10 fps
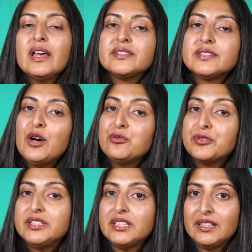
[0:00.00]
Cell
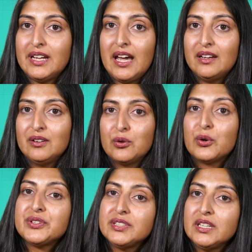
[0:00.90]
free DNA,
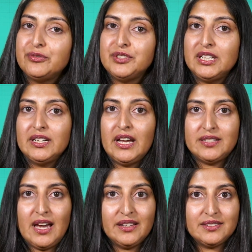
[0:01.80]
or cfDNA
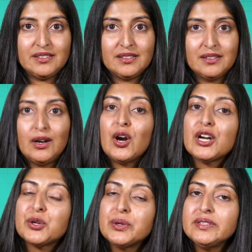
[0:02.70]
tests, are
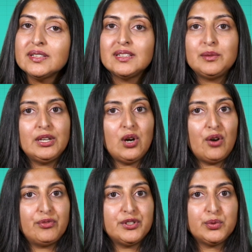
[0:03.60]
increasingly being
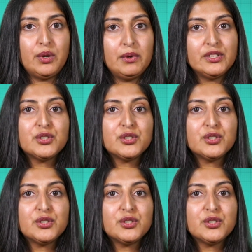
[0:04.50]
offered to women